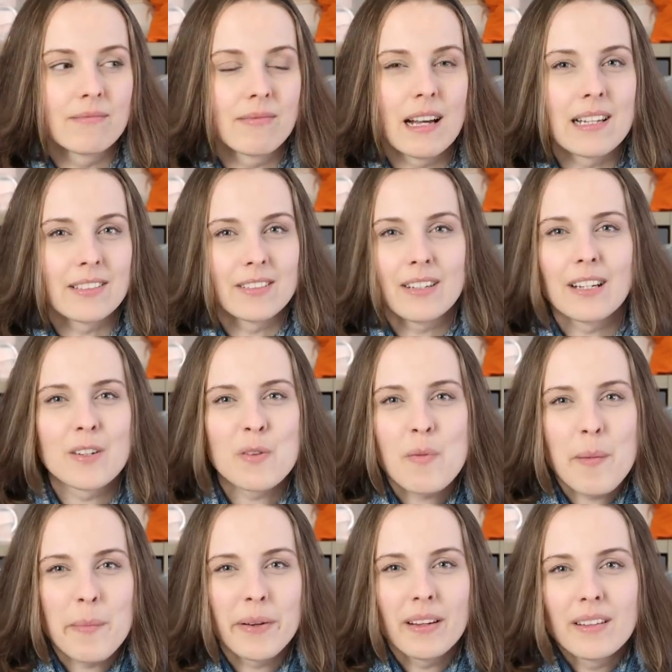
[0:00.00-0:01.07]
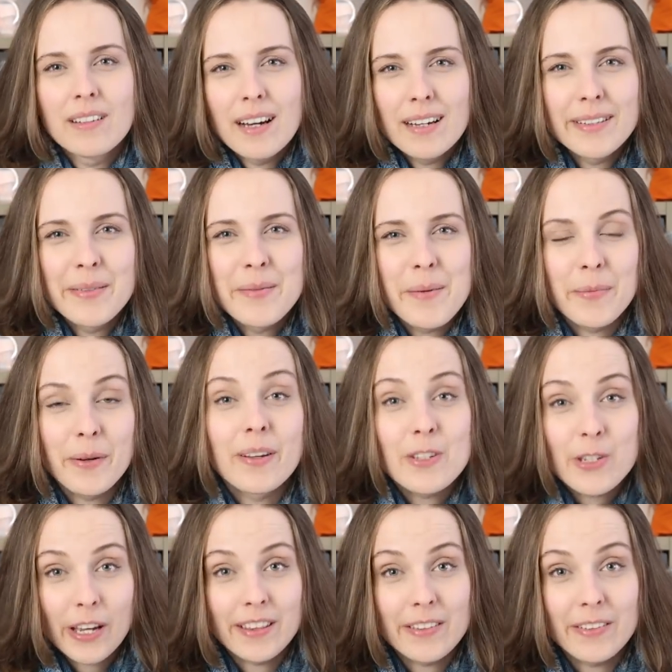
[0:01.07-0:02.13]
I don't know. I don't remember. I don't remember.
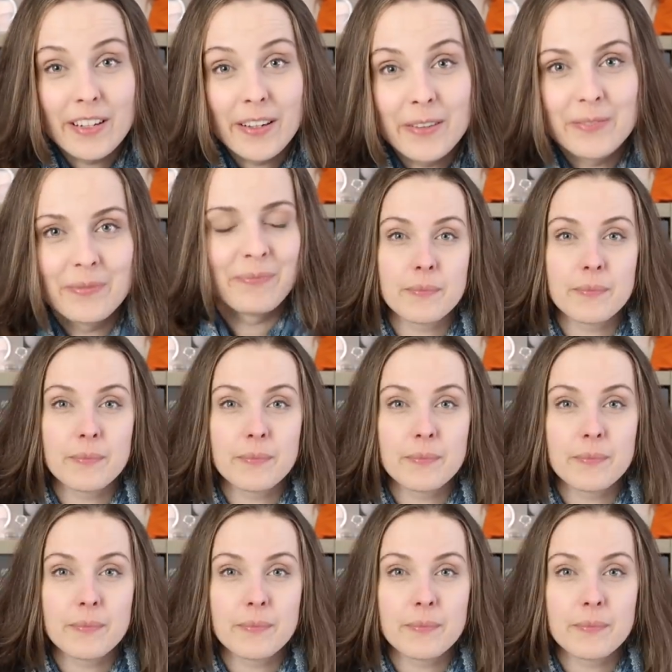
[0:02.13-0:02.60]
Check the video.